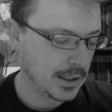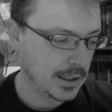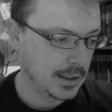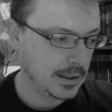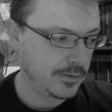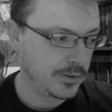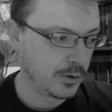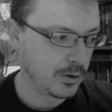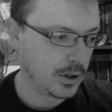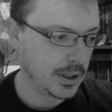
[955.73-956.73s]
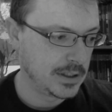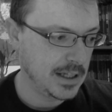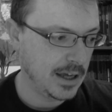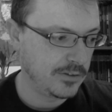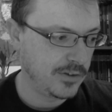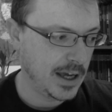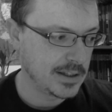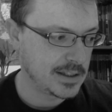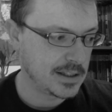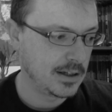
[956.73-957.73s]
And if you're the
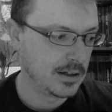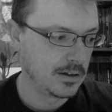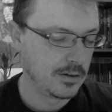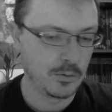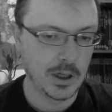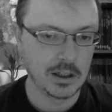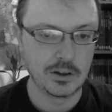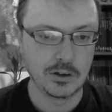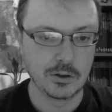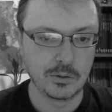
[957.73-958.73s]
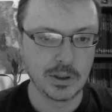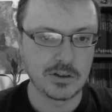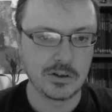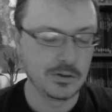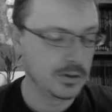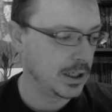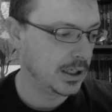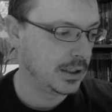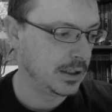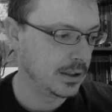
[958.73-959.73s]
advanced, well, you know what to do, and